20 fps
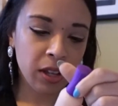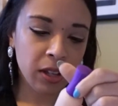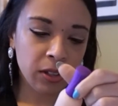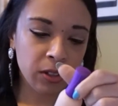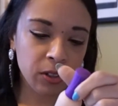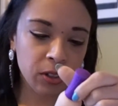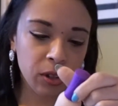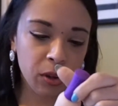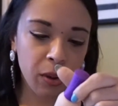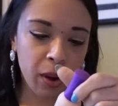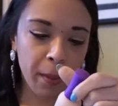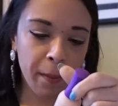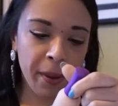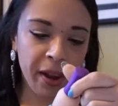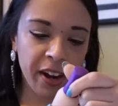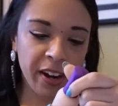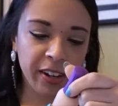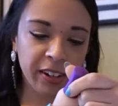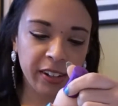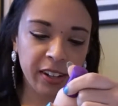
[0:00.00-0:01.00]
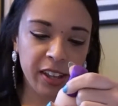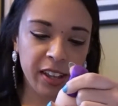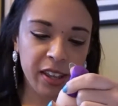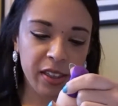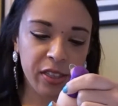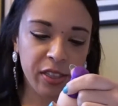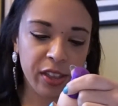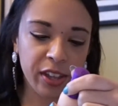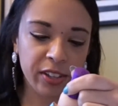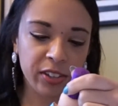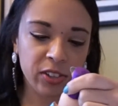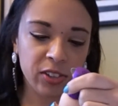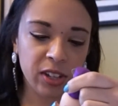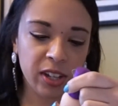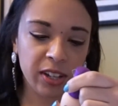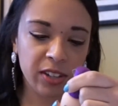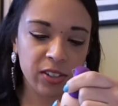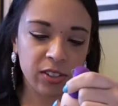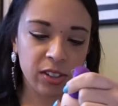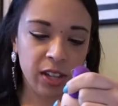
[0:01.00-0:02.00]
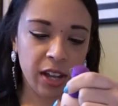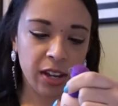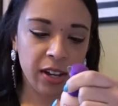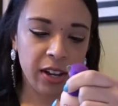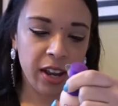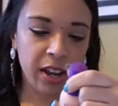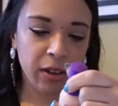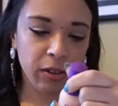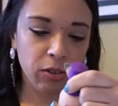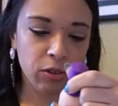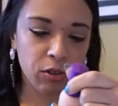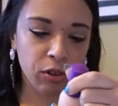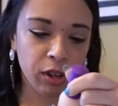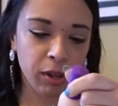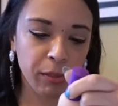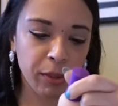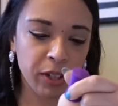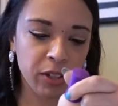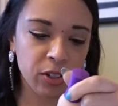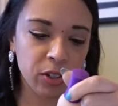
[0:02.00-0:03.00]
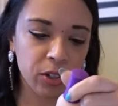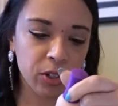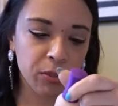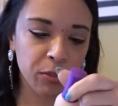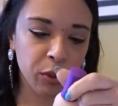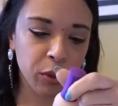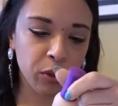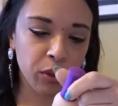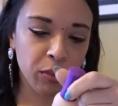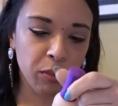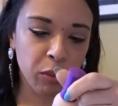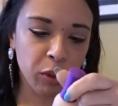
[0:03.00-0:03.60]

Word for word: So apparently this is a nail treatment to smooth and